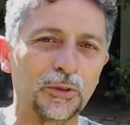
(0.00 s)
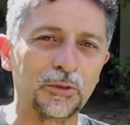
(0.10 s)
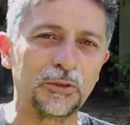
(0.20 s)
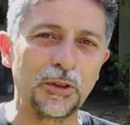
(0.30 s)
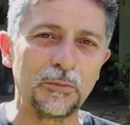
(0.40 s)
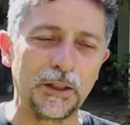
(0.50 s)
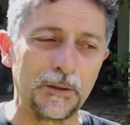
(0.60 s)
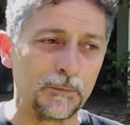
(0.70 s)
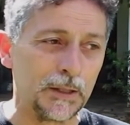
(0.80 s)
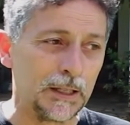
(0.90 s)
We will
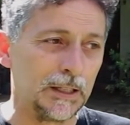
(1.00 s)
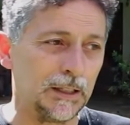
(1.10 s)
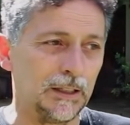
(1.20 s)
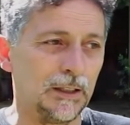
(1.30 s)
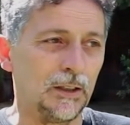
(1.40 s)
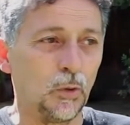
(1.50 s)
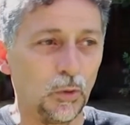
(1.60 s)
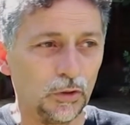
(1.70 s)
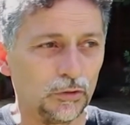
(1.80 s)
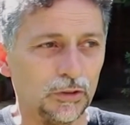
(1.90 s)
talk about all of them.
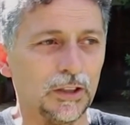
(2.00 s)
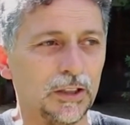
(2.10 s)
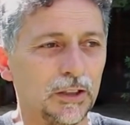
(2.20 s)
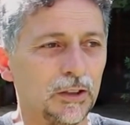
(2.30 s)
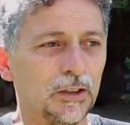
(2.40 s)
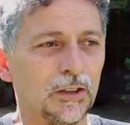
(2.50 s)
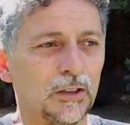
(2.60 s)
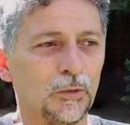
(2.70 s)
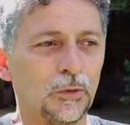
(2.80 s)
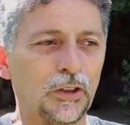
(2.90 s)

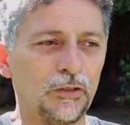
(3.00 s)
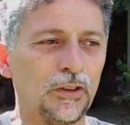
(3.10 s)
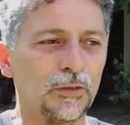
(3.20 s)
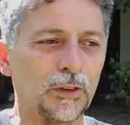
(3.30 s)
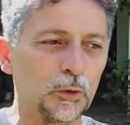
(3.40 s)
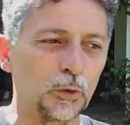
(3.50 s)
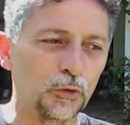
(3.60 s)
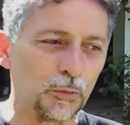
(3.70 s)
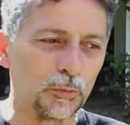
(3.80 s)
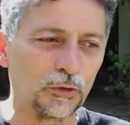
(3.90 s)
Today, we
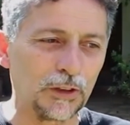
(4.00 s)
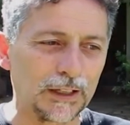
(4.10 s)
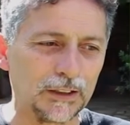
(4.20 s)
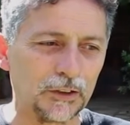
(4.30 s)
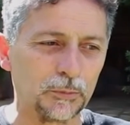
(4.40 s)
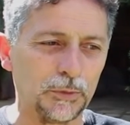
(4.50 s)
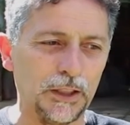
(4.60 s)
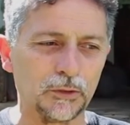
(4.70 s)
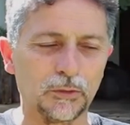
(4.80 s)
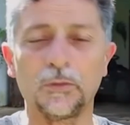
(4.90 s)
focused on the
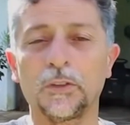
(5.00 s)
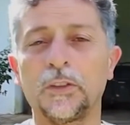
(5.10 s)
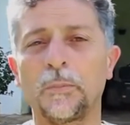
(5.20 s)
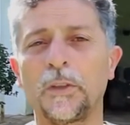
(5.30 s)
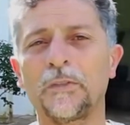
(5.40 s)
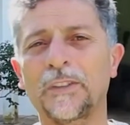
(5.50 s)
sacral chakra.